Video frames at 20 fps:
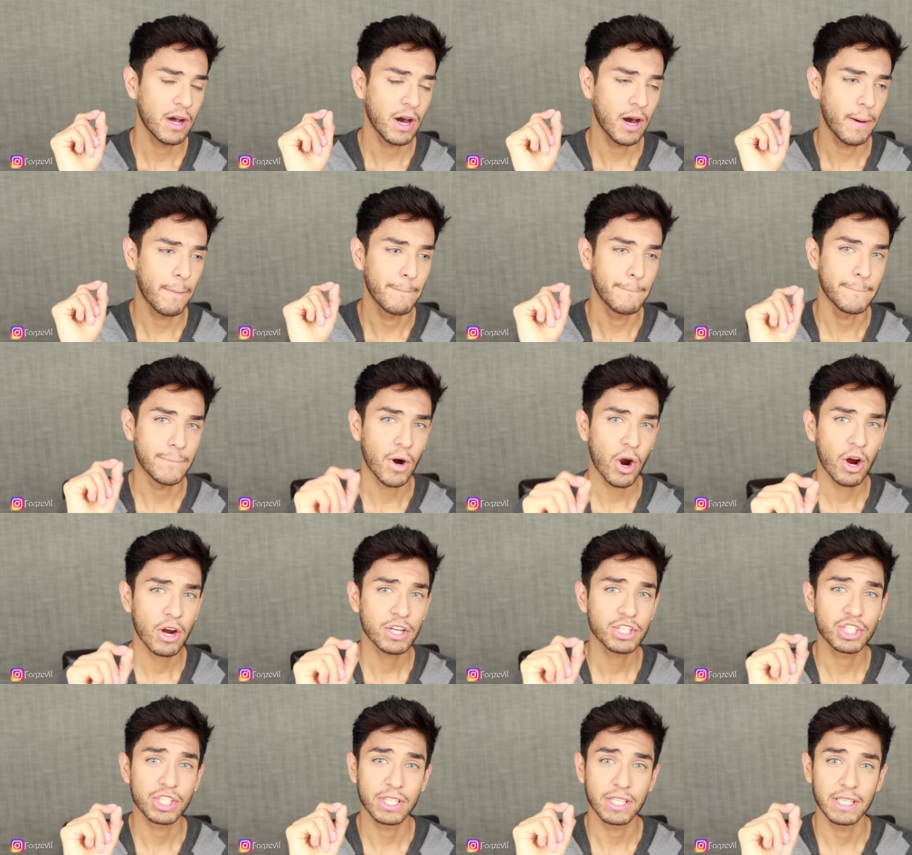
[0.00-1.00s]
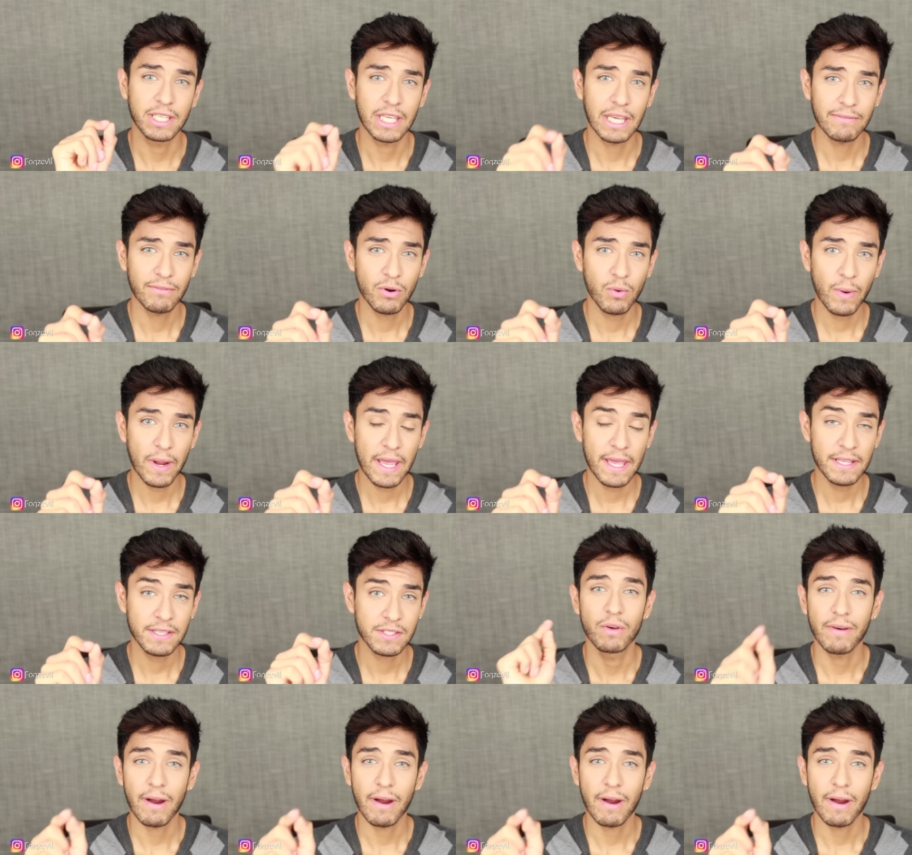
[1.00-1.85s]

um, March giveaways.